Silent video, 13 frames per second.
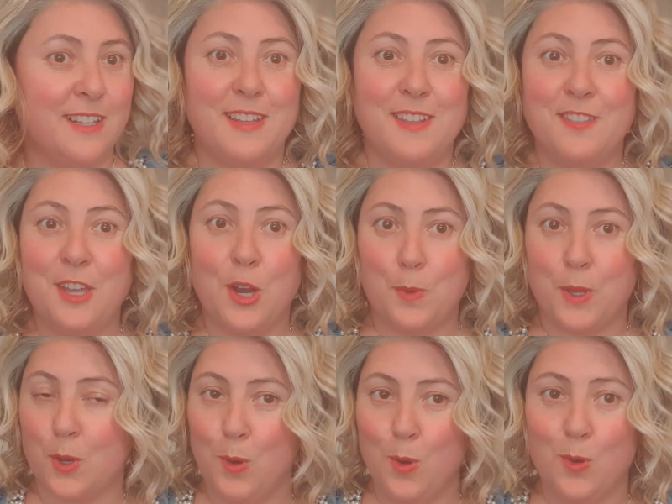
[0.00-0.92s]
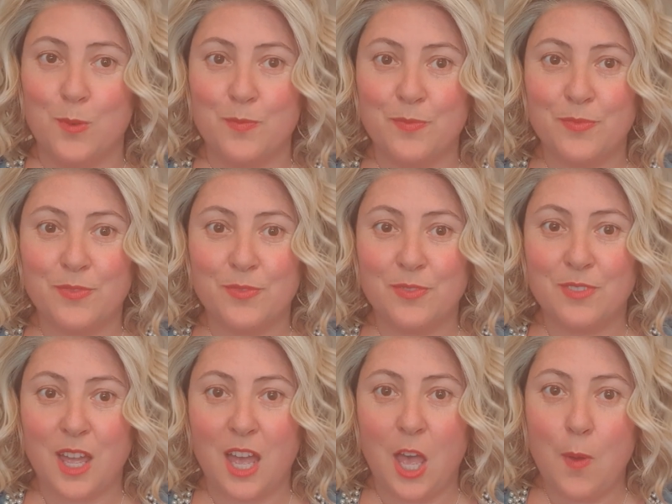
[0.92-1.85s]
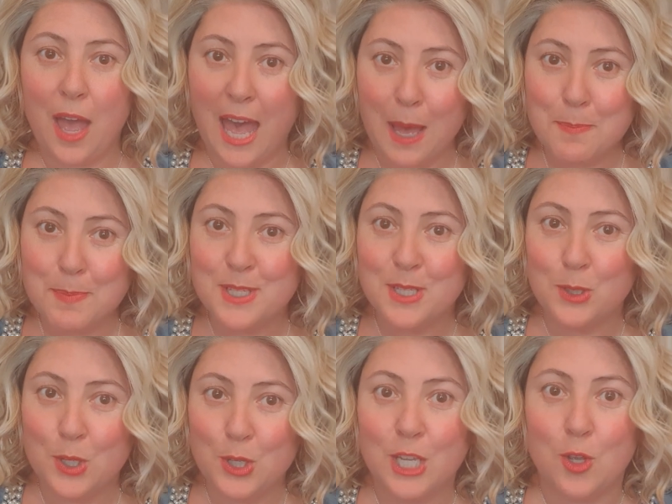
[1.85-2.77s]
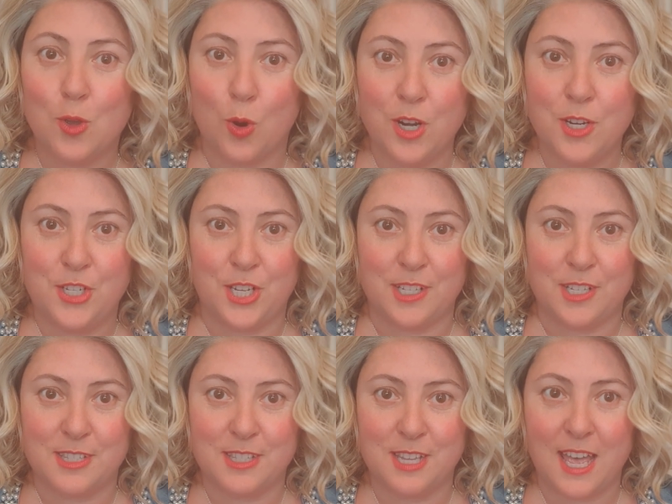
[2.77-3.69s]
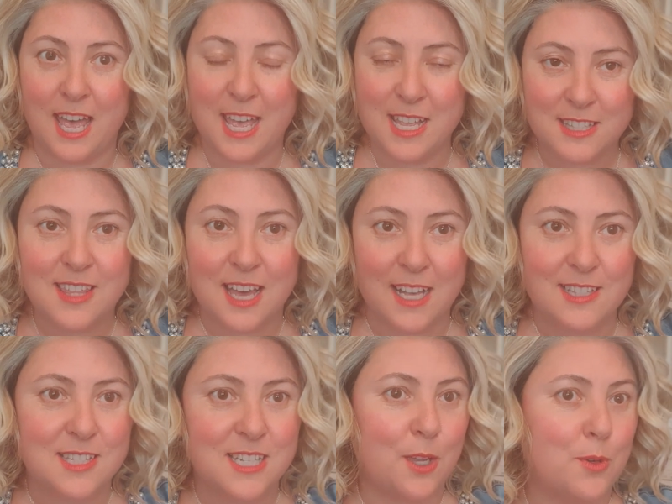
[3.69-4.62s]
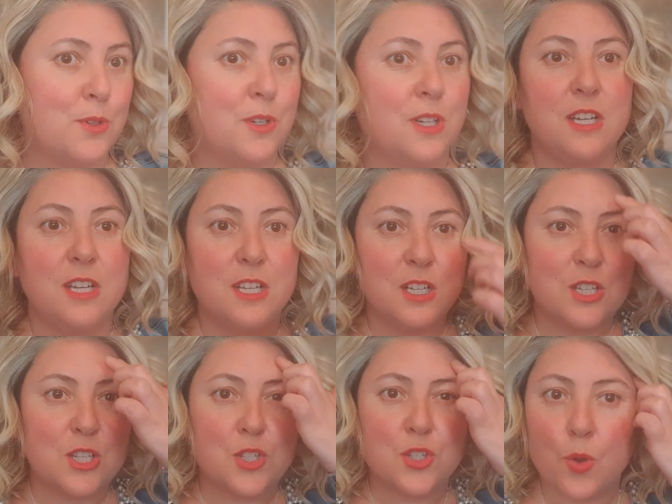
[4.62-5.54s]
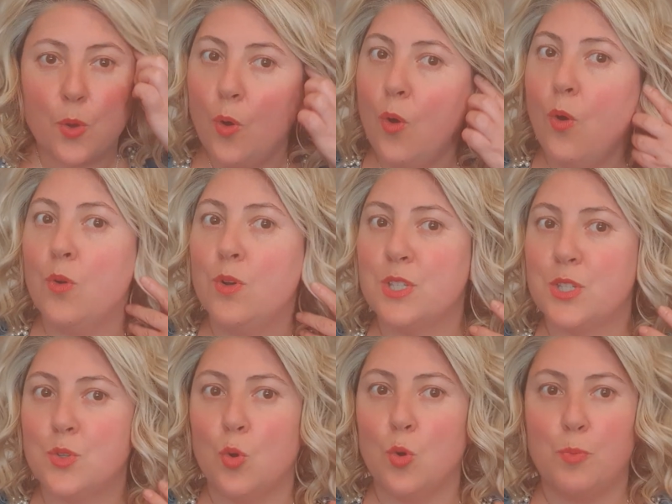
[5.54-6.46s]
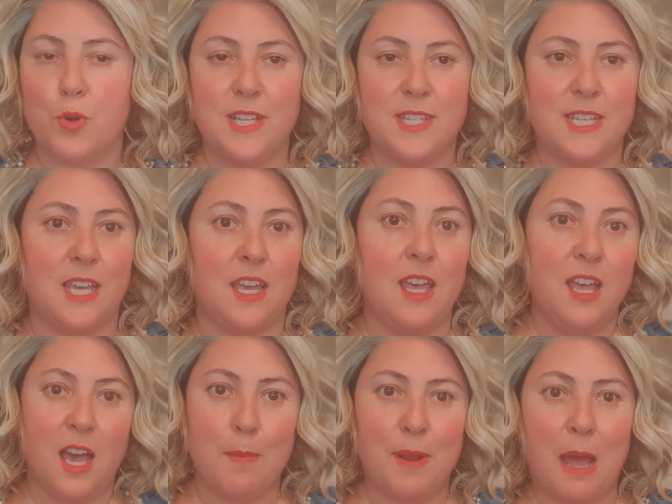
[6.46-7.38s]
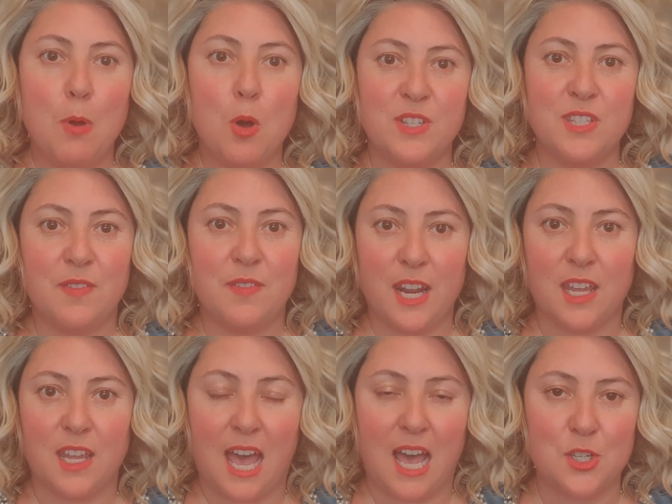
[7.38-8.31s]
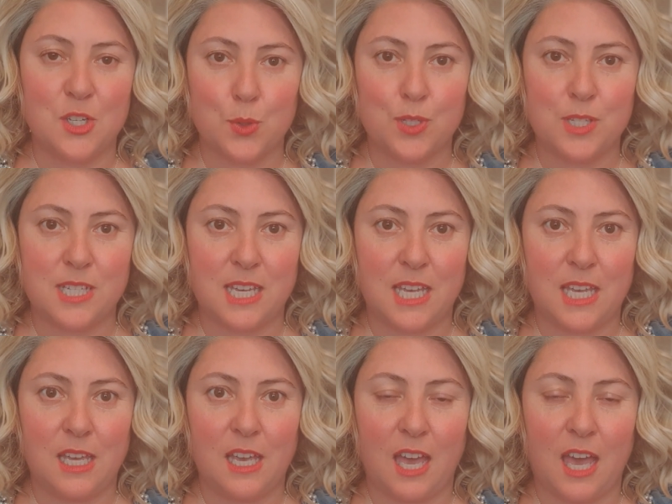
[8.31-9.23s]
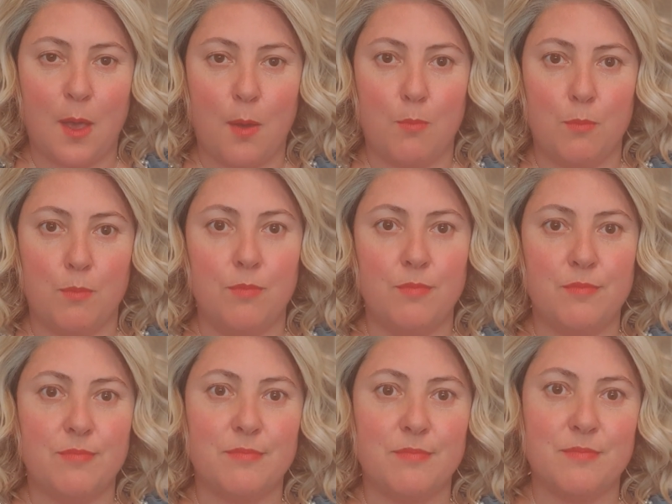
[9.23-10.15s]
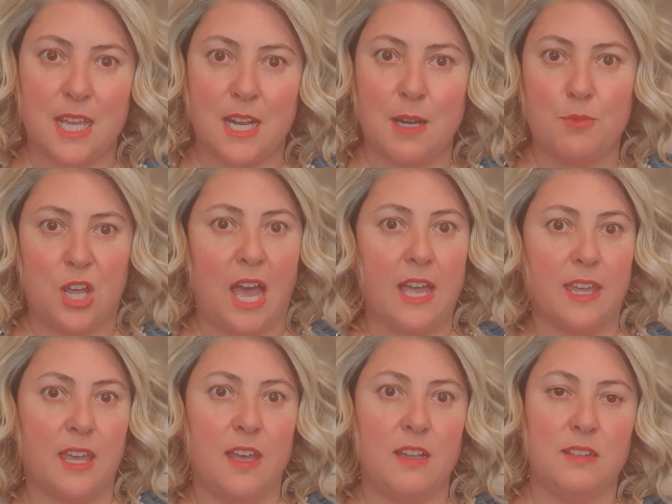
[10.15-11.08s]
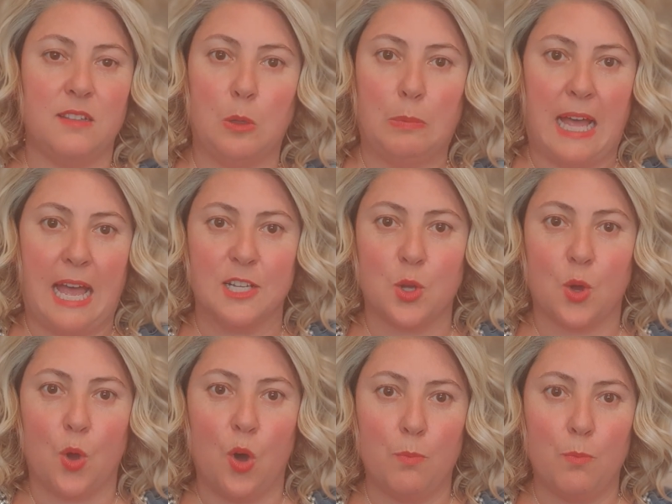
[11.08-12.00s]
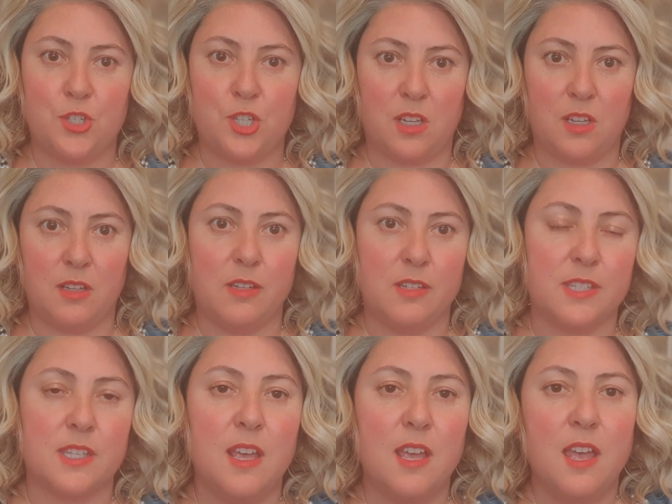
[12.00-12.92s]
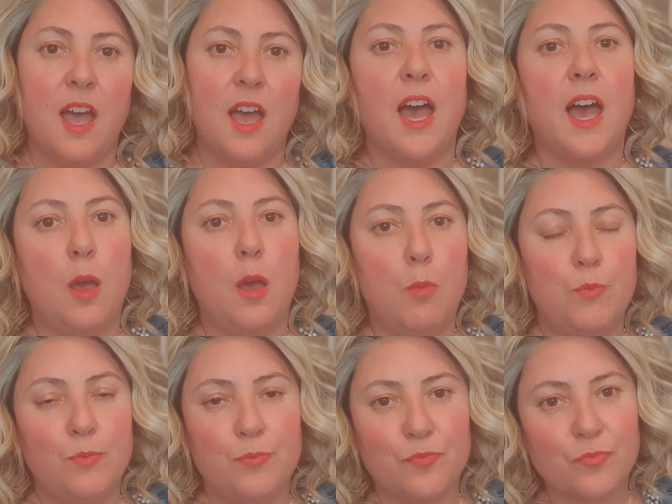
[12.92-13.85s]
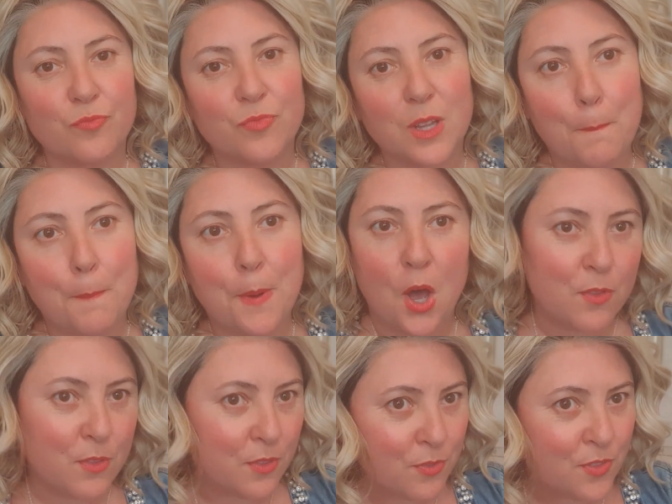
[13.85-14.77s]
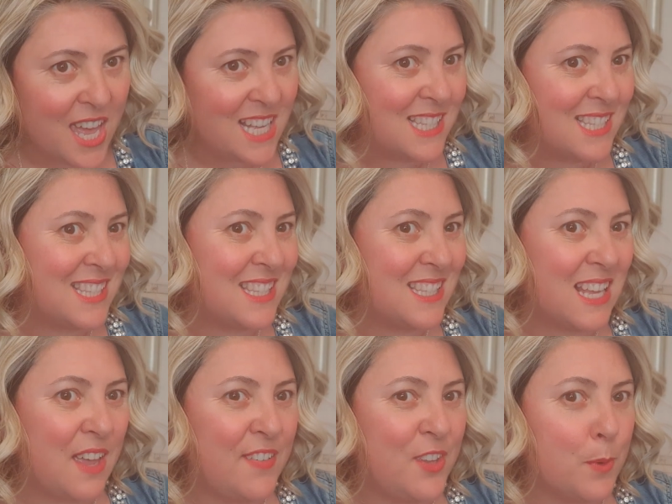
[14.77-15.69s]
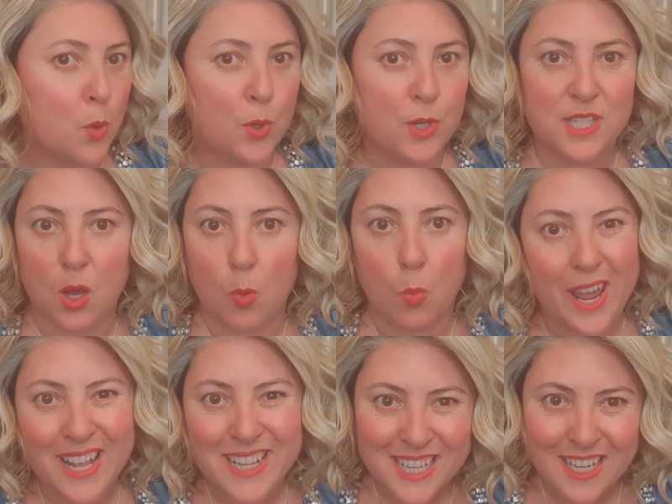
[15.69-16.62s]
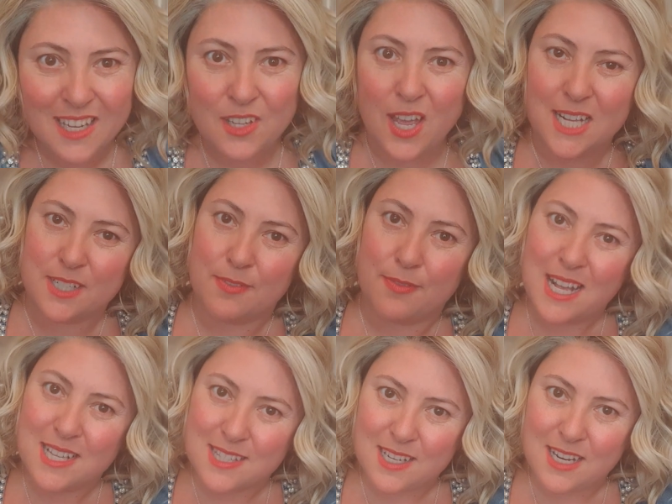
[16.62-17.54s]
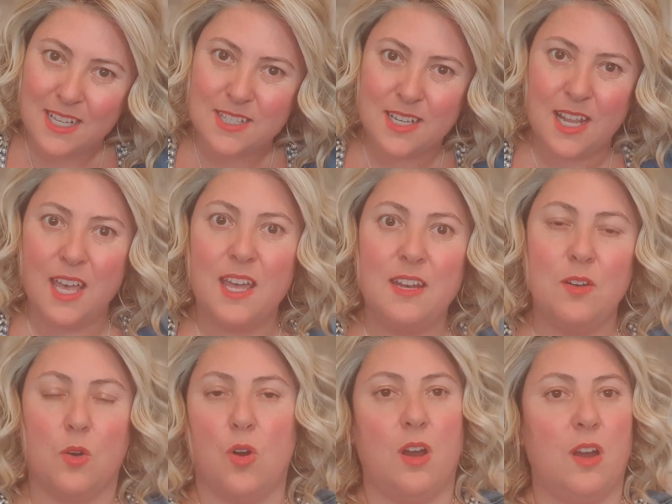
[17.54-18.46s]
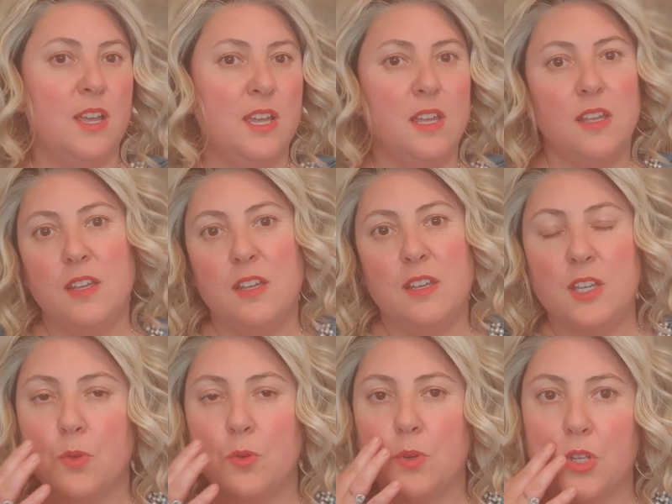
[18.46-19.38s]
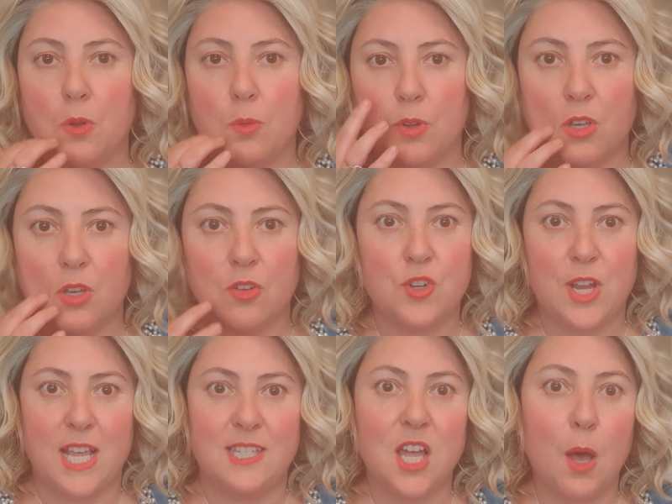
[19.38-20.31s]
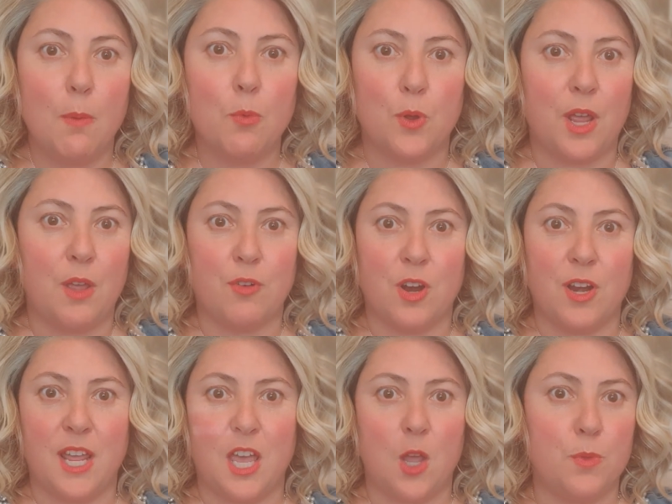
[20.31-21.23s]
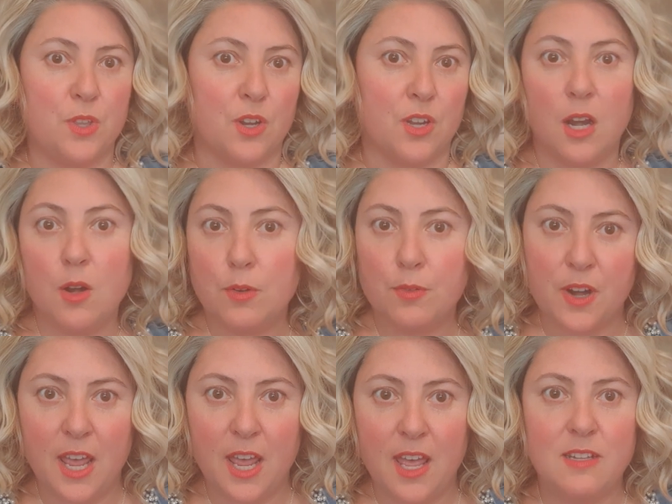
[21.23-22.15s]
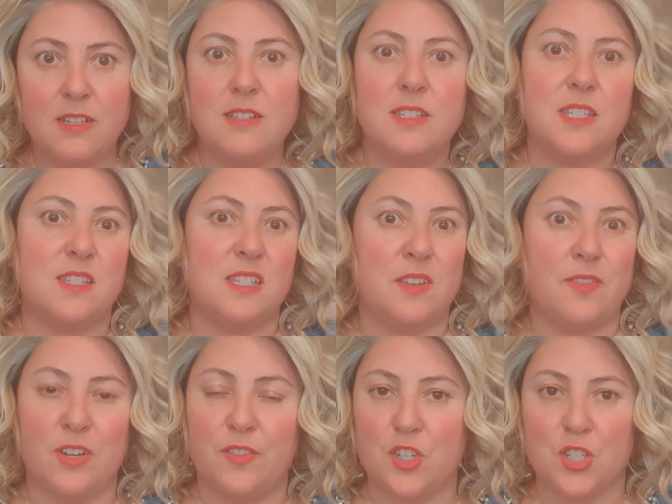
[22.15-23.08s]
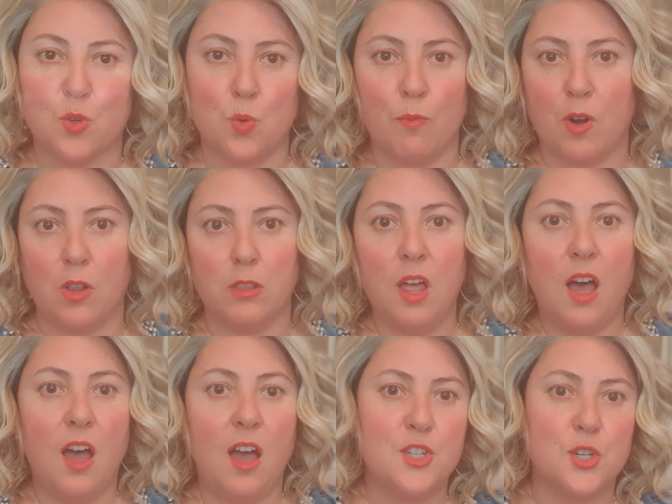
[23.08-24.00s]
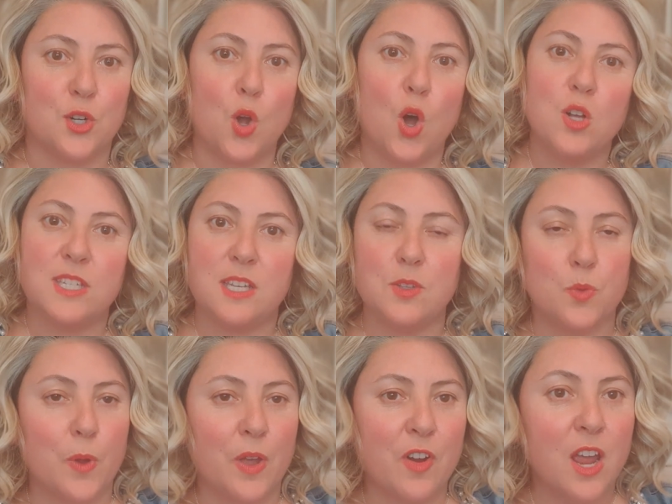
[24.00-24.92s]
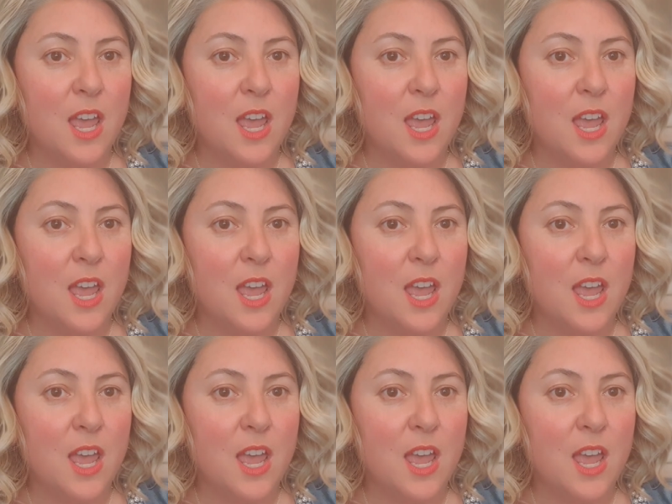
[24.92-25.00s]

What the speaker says: there we go. How absolutely gorgeous is that style? So pretty. I mean, I'm obviously very casual today. Denim jacket, little black top, jeans. But this, if you were going to a wedding and you had a fascinator in, or you know, you're dressed up, going out for a night out with your girlfriends, even if you're just going for lunch or cocktails or whatever,